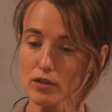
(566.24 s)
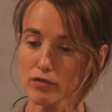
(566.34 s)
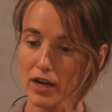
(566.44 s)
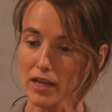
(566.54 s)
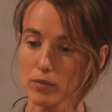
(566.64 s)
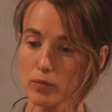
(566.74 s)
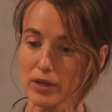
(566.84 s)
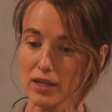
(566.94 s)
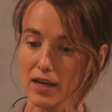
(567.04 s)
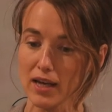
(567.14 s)
Right,
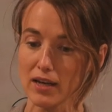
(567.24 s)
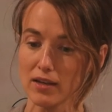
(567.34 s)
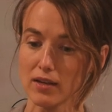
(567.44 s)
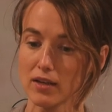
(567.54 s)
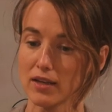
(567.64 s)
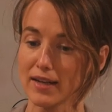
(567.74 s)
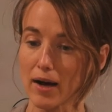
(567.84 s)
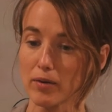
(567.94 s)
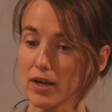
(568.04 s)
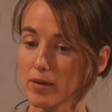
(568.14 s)
we can
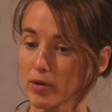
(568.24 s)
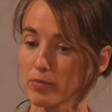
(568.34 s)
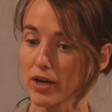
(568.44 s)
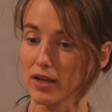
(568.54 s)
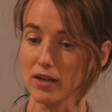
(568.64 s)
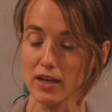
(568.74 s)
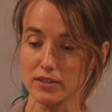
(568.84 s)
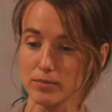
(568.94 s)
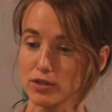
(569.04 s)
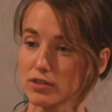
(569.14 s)
now enable
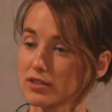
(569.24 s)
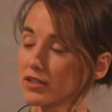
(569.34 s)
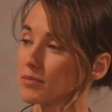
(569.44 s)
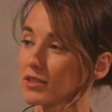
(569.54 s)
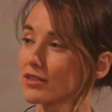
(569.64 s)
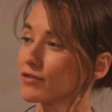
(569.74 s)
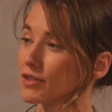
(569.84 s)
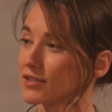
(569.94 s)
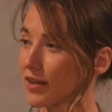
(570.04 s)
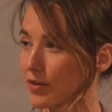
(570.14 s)
customers to seamlessly
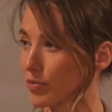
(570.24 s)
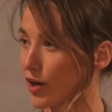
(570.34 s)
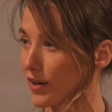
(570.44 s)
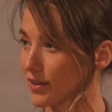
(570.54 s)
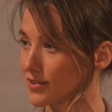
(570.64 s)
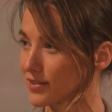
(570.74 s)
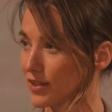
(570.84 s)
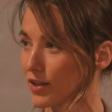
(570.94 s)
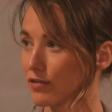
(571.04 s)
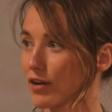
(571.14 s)
resell their products,
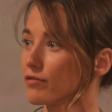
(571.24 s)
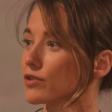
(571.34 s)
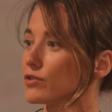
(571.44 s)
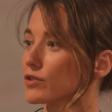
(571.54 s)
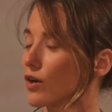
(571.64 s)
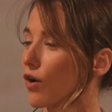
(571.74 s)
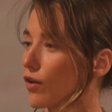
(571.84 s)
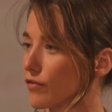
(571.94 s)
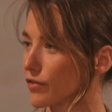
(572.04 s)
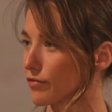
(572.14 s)
right? Reducing
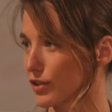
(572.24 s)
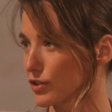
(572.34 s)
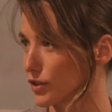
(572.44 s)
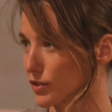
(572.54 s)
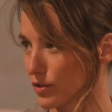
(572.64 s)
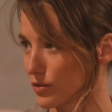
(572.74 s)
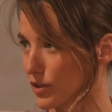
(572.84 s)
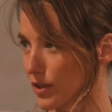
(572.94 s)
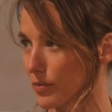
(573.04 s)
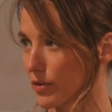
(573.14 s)
all of the friction
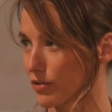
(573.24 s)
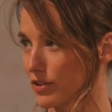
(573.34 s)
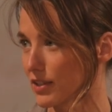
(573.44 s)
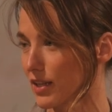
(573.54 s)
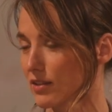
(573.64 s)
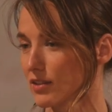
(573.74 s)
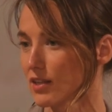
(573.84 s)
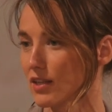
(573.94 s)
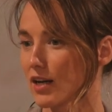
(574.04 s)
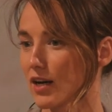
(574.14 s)
associated with resale,
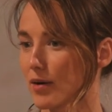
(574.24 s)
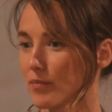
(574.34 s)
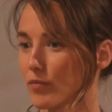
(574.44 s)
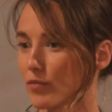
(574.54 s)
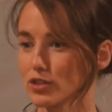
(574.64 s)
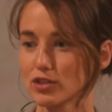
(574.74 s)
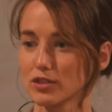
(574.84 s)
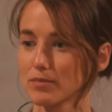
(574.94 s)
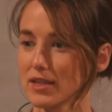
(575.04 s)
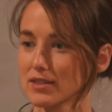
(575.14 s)
which
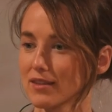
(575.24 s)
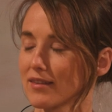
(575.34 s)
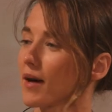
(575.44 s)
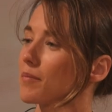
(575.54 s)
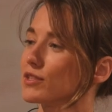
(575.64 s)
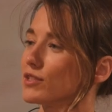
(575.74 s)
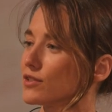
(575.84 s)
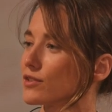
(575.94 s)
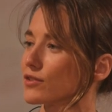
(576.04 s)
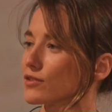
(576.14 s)
just makes it that much
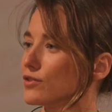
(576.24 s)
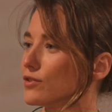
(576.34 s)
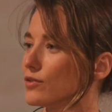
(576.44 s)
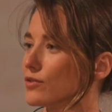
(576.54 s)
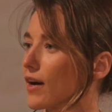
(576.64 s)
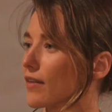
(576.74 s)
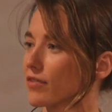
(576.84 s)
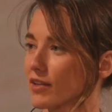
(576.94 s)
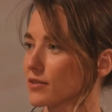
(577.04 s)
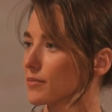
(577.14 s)
easier to have
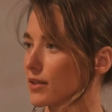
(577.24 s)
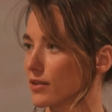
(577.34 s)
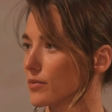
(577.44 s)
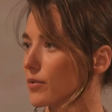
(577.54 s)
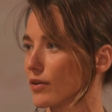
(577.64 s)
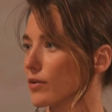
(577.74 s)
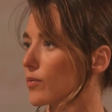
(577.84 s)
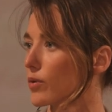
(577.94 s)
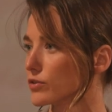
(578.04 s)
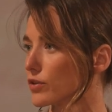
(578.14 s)
flexibility within your
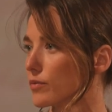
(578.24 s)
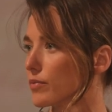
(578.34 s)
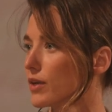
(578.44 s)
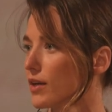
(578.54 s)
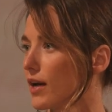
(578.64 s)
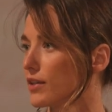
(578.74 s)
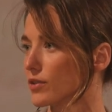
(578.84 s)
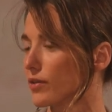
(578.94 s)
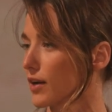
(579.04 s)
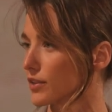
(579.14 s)
wardrobe. And
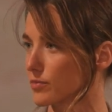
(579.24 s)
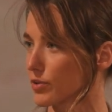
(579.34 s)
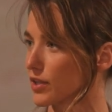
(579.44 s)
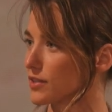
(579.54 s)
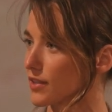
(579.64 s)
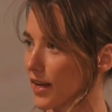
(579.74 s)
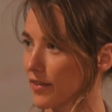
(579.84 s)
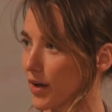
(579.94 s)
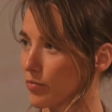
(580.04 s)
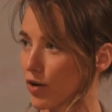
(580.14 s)
so the customer can
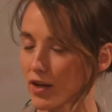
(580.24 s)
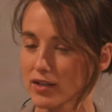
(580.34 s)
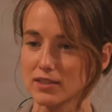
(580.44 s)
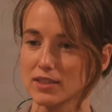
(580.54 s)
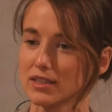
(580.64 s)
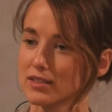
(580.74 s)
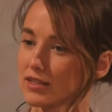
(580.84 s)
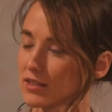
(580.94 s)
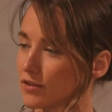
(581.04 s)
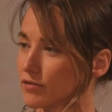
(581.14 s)
scan that product and
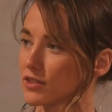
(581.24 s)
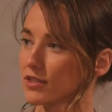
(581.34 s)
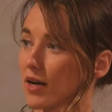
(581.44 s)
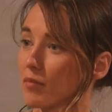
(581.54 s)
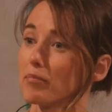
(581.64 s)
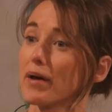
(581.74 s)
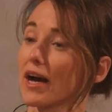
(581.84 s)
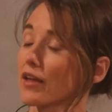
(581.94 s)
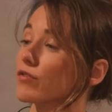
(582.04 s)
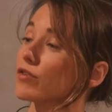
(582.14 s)
instantly resell
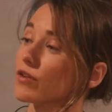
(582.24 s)
back through